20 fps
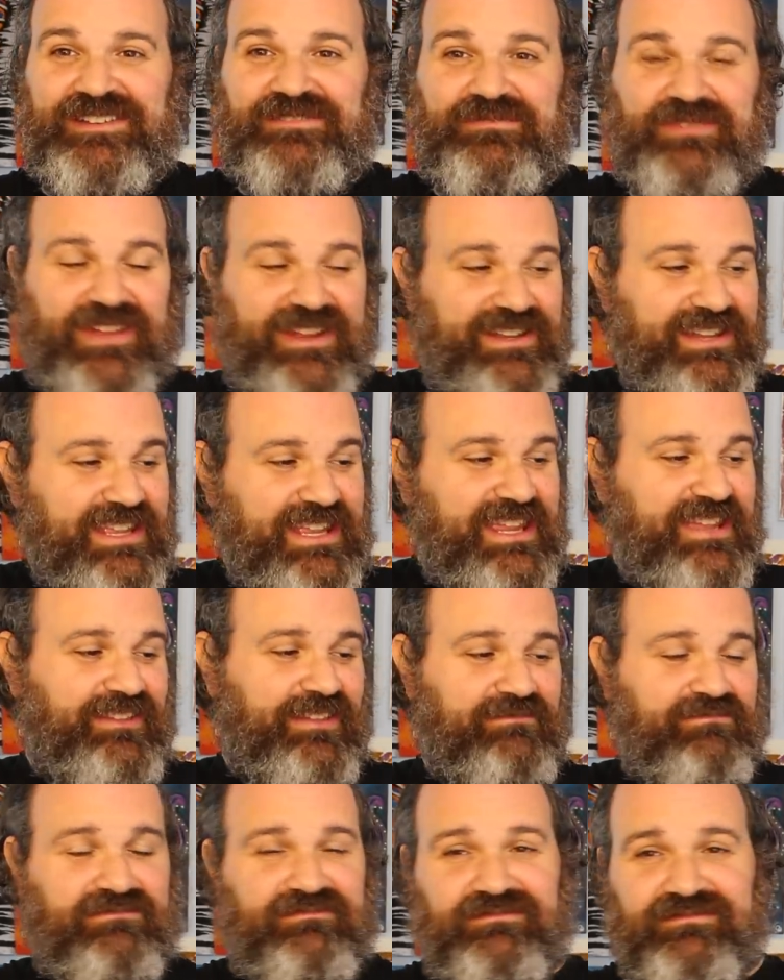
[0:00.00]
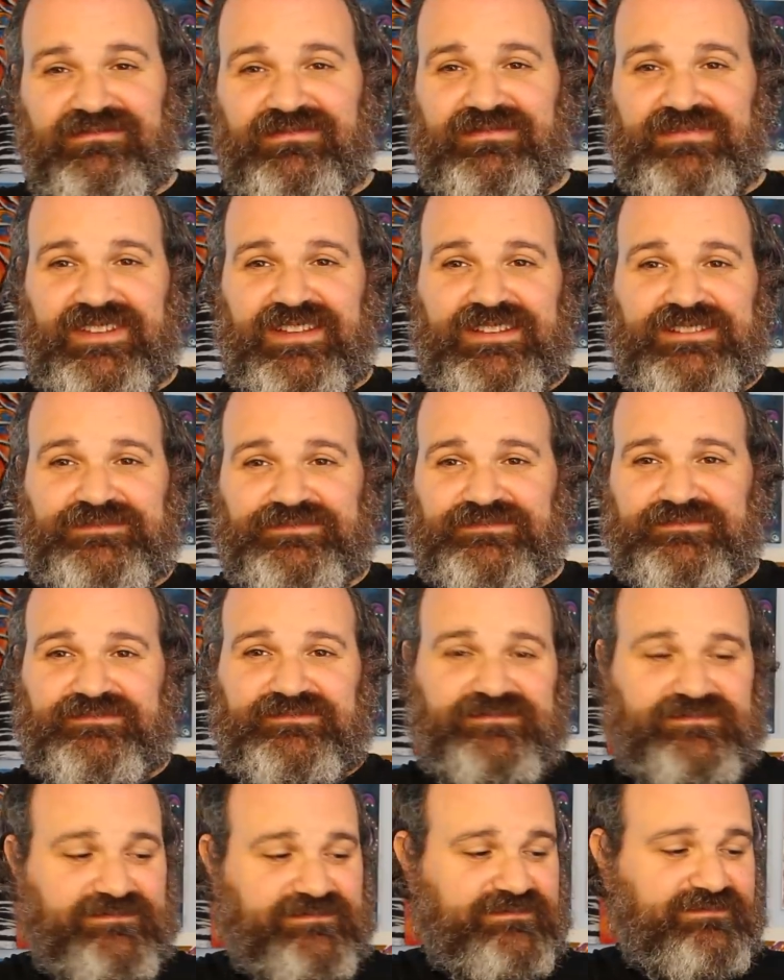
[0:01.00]
You're playing E, like,
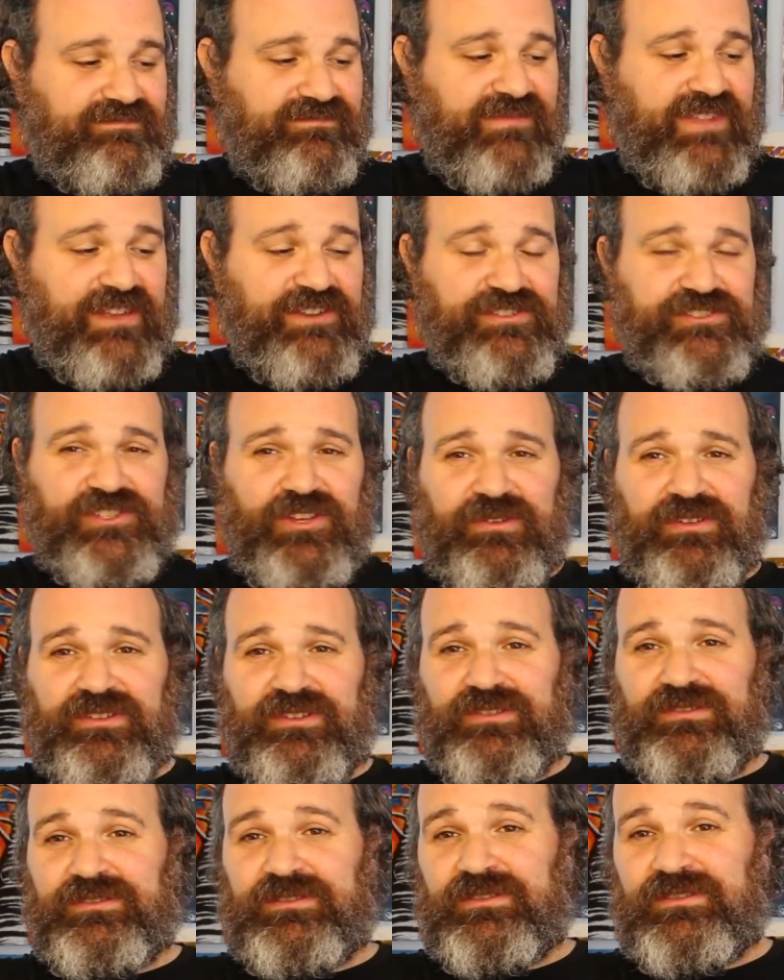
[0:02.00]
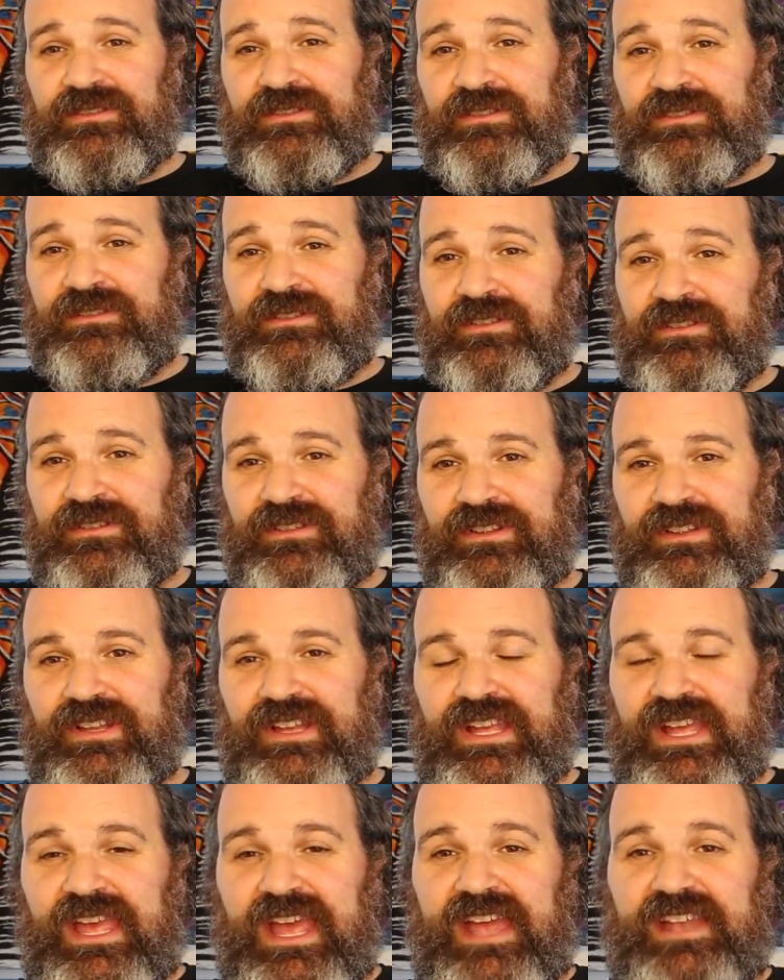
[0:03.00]
and you're
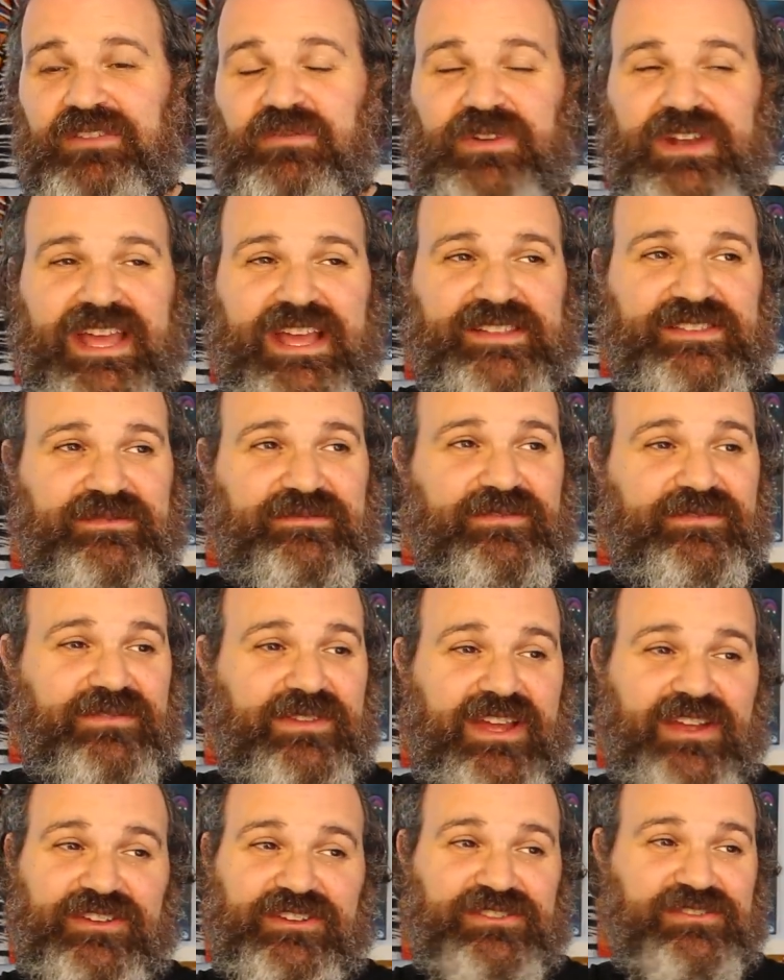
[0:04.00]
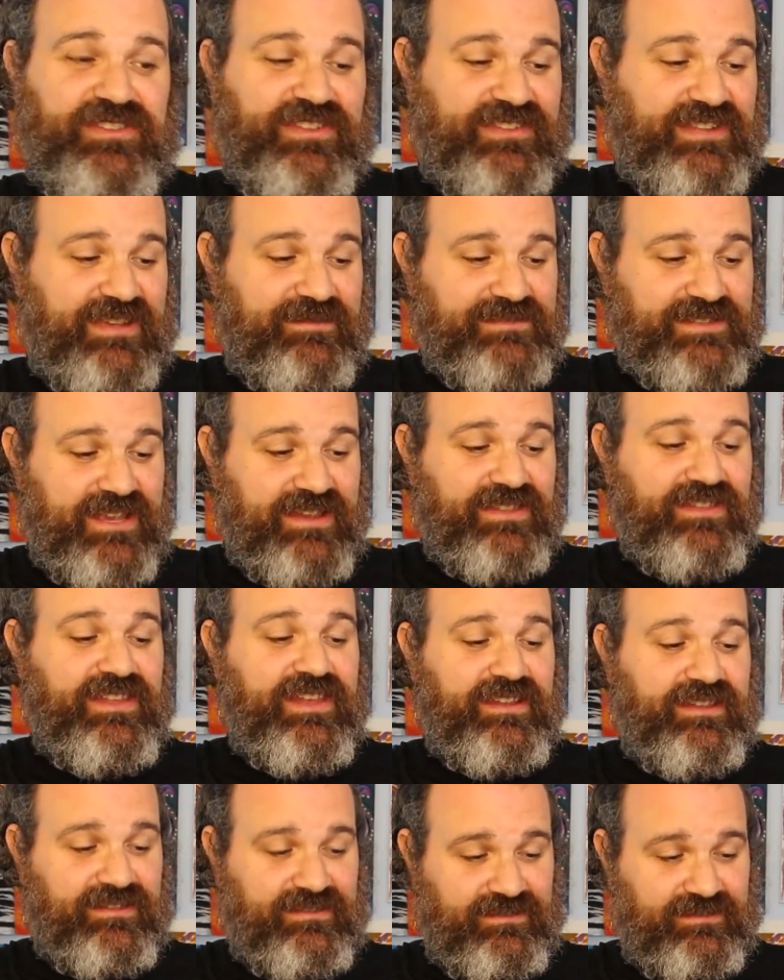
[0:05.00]
soloing, and you want to add some flair, you can do the same exact thing.